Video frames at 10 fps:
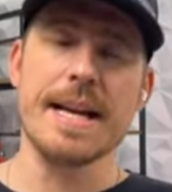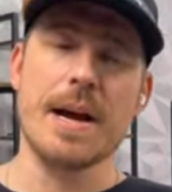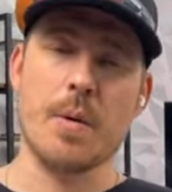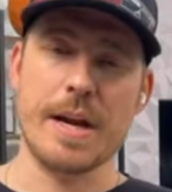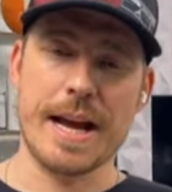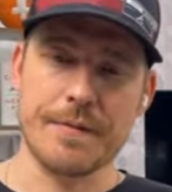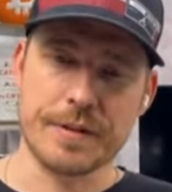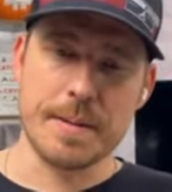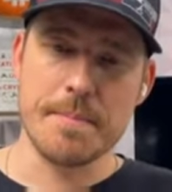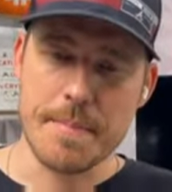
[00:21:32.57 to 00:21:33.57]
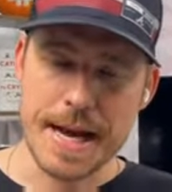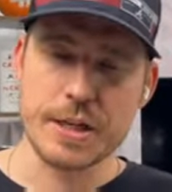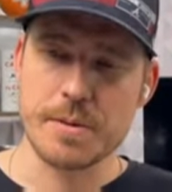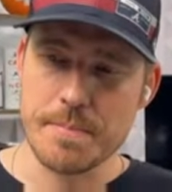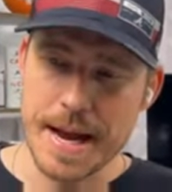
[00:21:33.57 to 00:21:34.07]
when you have some
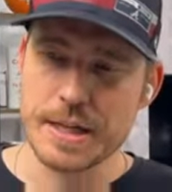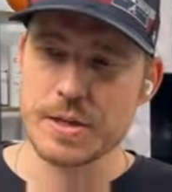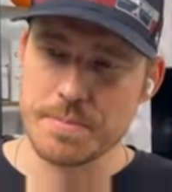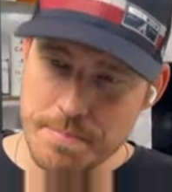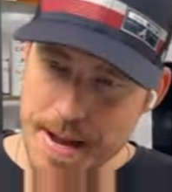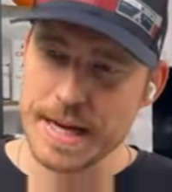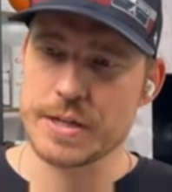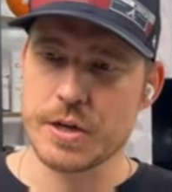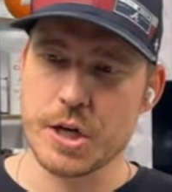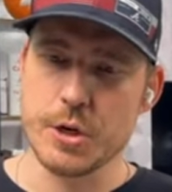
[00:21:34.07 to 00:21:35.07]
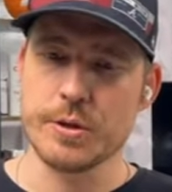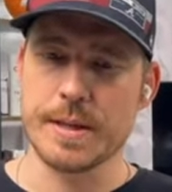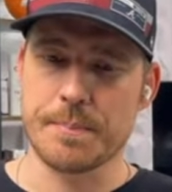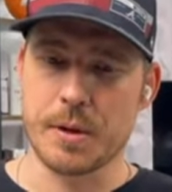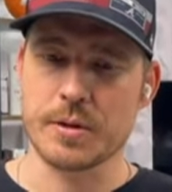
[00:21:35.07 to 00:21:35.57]
major news
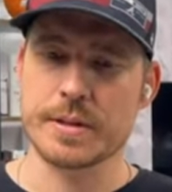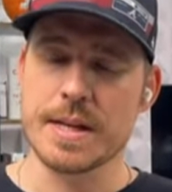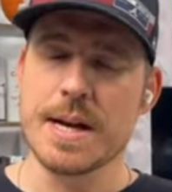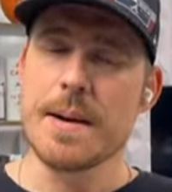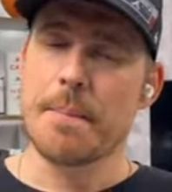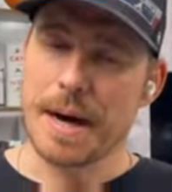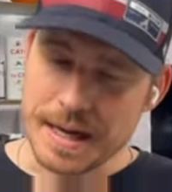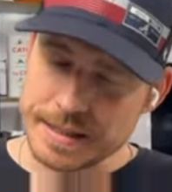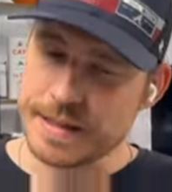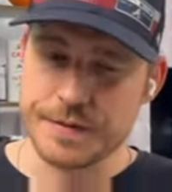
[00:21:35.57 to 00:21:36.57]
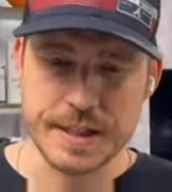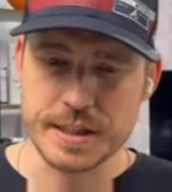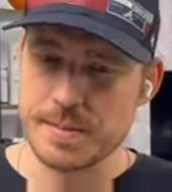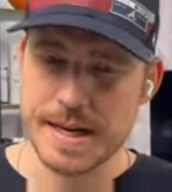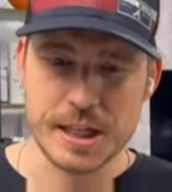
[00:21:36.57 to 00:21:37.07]
impulse, positive
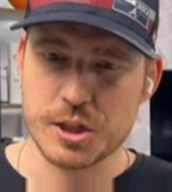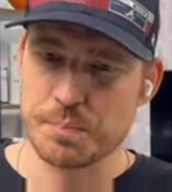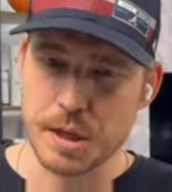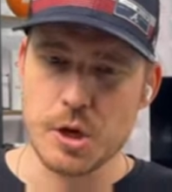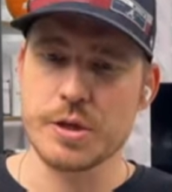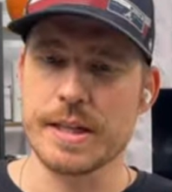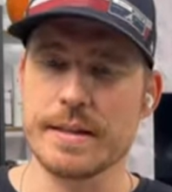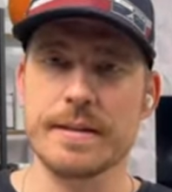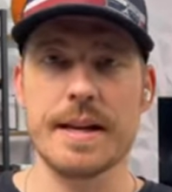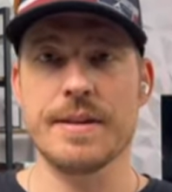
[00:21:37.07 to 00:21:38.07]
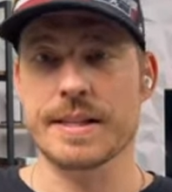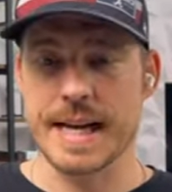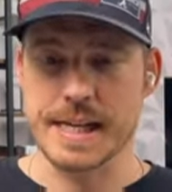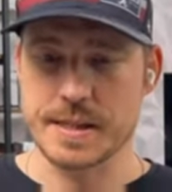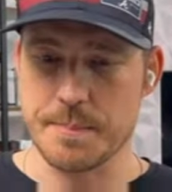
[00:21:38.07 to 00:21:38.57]
sentiment explosion, in this
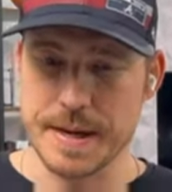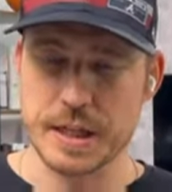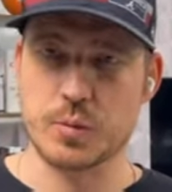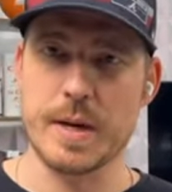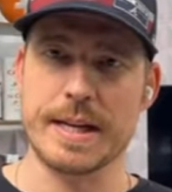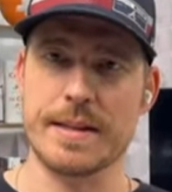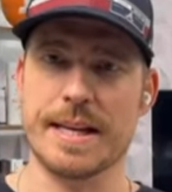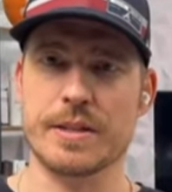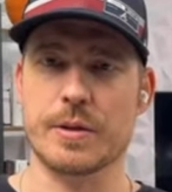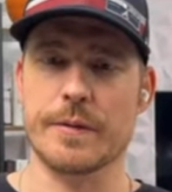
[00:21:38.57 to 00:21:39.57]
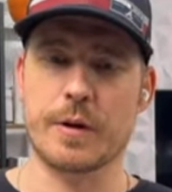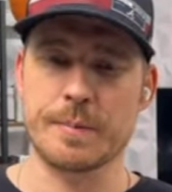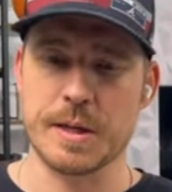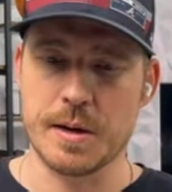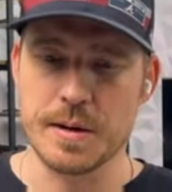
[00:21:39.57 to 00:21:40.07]
case, the biggest week in the history of
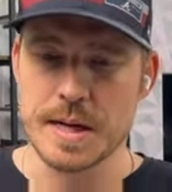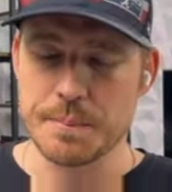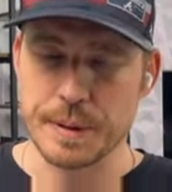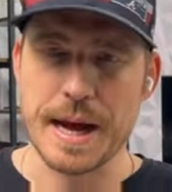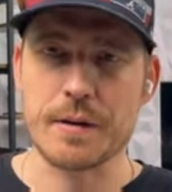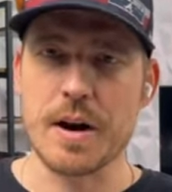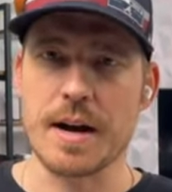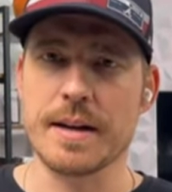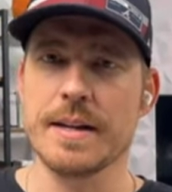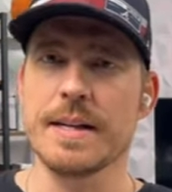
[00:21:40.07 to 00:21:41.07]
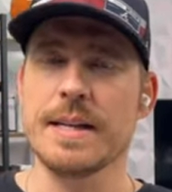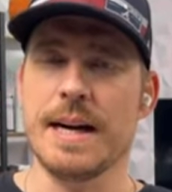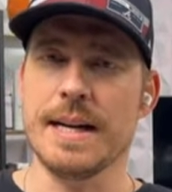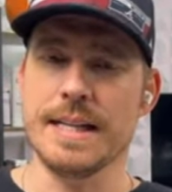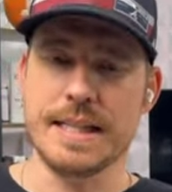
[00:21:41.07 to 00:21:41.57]
crypto, BlackRock
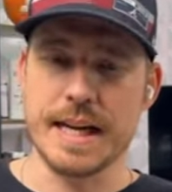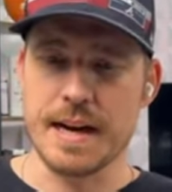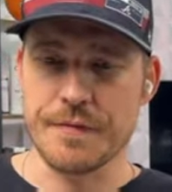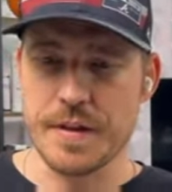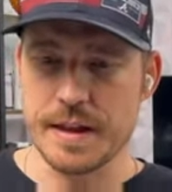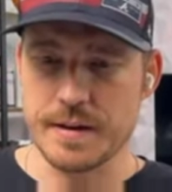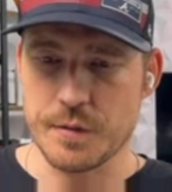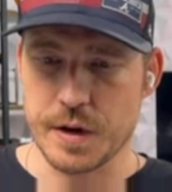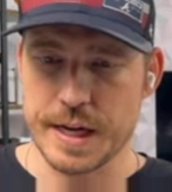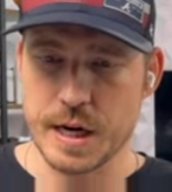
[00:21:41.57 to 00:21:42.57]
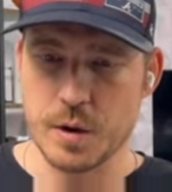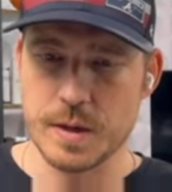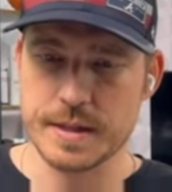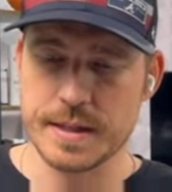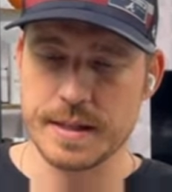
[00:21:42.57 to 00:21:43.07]
ETF, and then over here
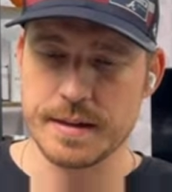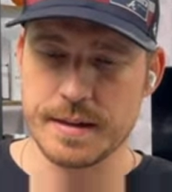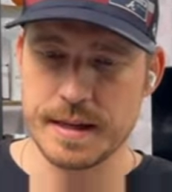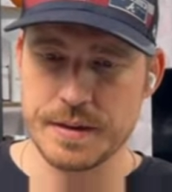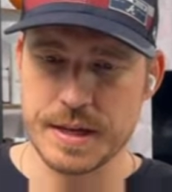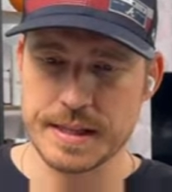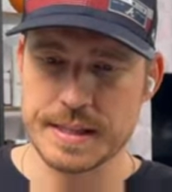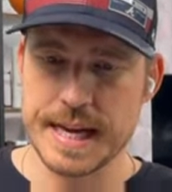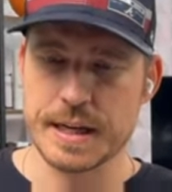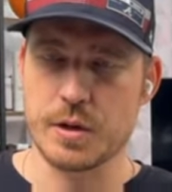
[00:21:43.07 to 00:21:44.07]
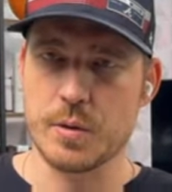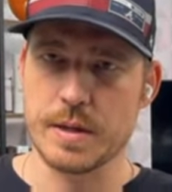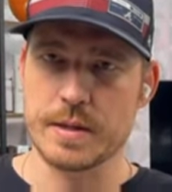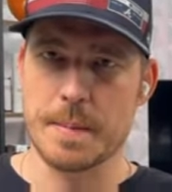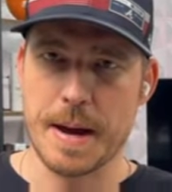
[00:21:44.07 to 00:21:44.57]
was, I think this candle
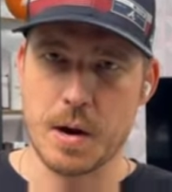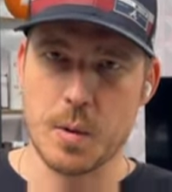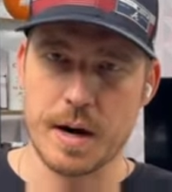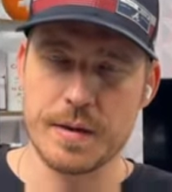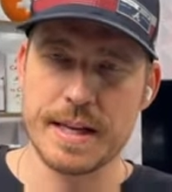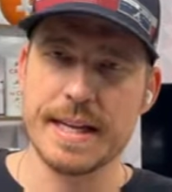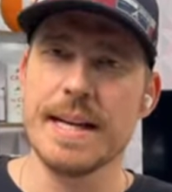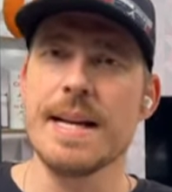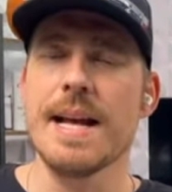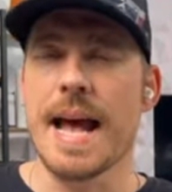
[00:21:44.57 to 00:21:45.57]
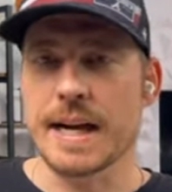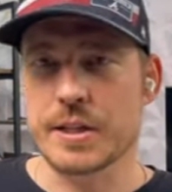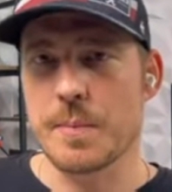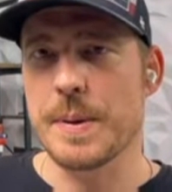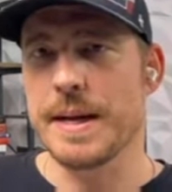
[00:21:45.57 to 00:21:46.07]
was about where the
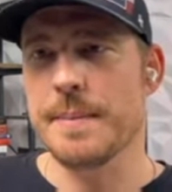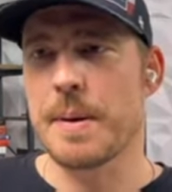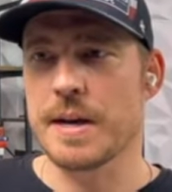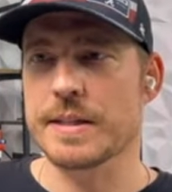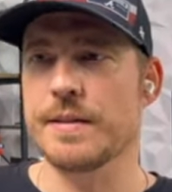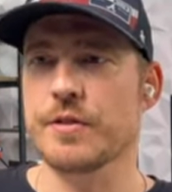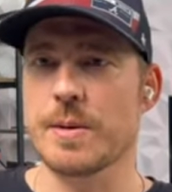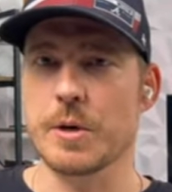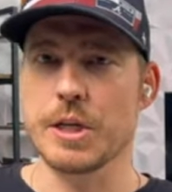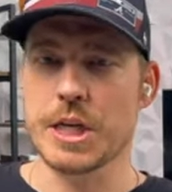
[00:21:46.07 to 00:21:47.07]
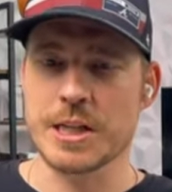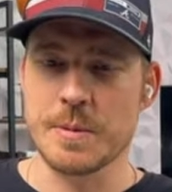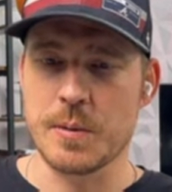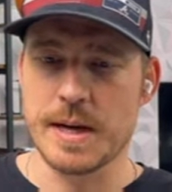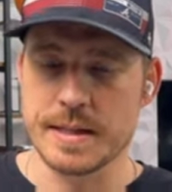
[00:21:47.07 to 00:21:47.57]
XRP positive summary
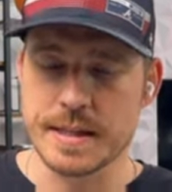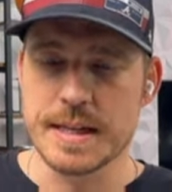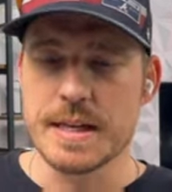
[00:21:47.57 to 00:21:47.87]
judgment was.